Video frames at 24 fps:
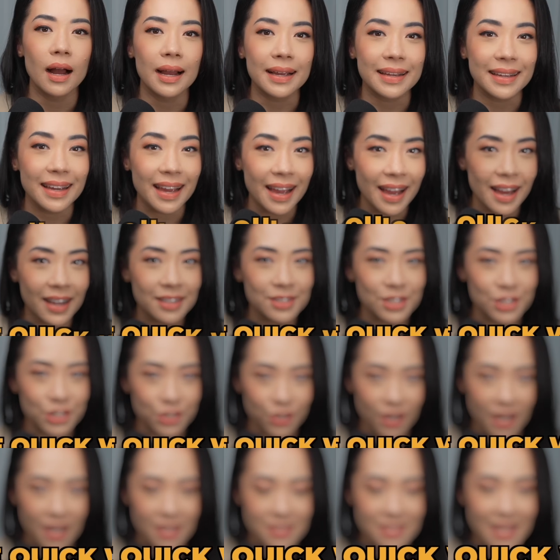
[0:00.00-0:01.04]
I can't
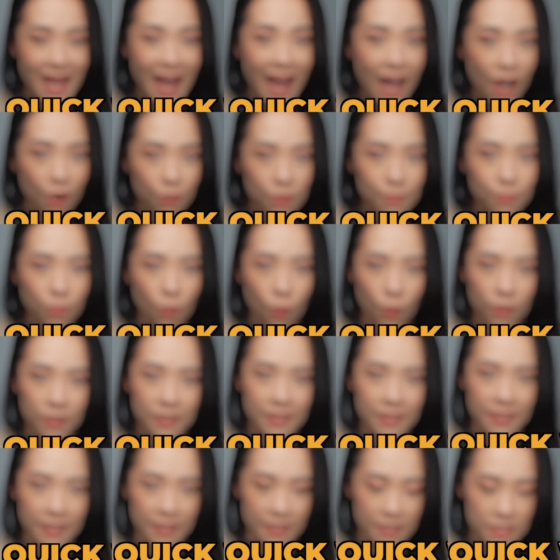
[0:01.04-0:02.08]
stress how
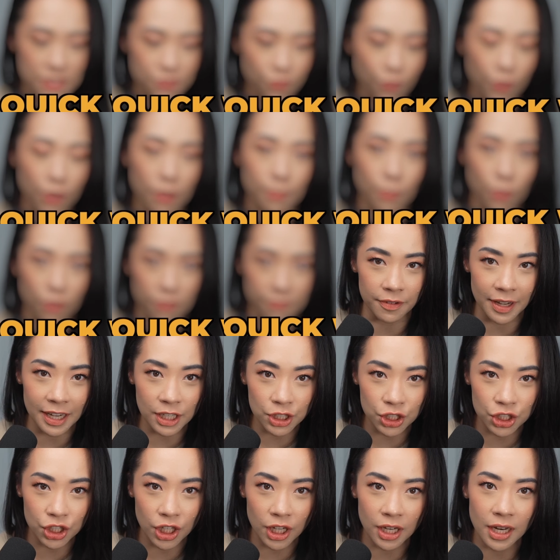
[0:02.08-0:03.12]
important it is for your
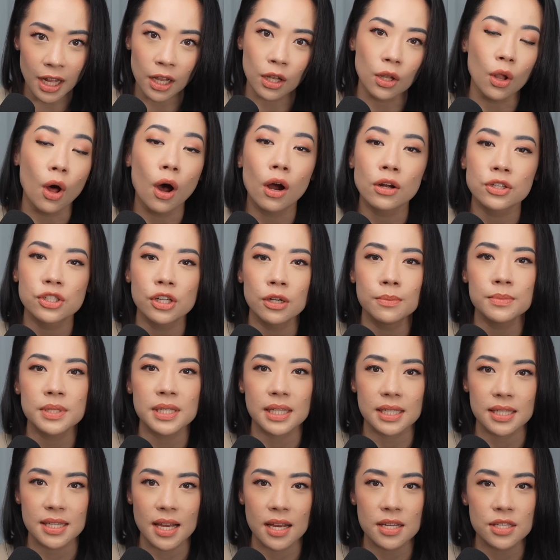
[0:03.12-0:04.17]
motivation and long-term
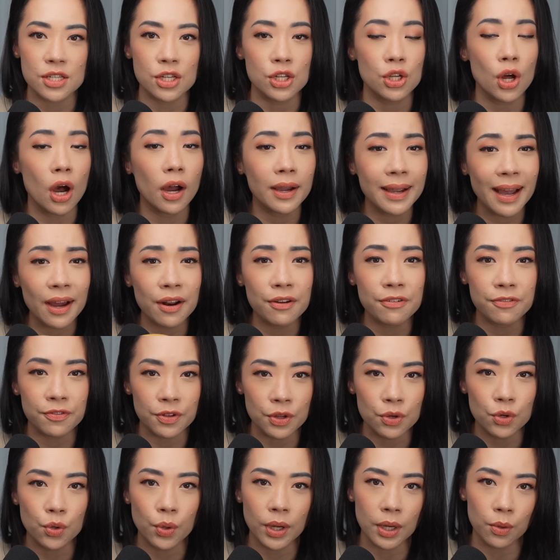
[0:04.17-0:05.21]
success to knock out a
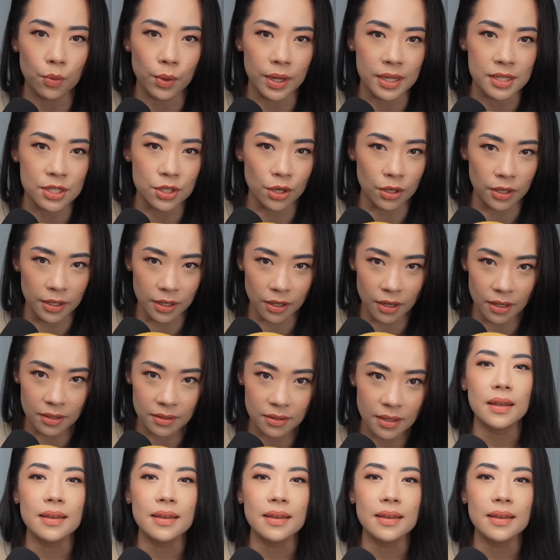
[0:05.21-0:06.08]
few quick wins early on.